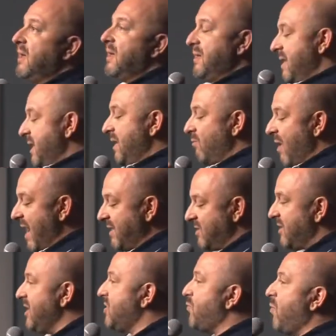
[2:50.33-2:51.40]
And then he
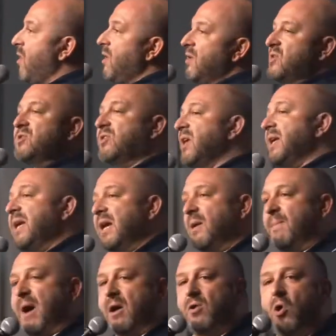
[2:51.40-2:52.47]
writes these words, thinking
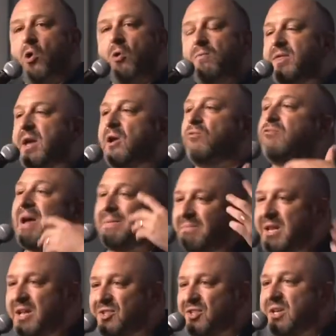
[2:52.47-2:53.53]
about home. They are
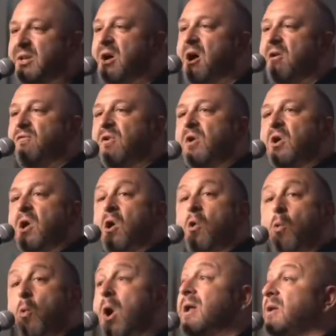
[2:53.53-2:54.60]
reminiscent of
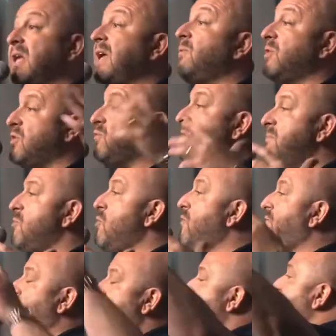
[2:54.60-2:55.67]
what he was
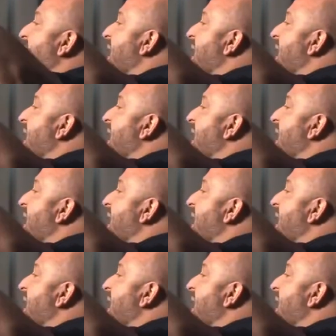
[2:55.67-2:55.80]
removed from.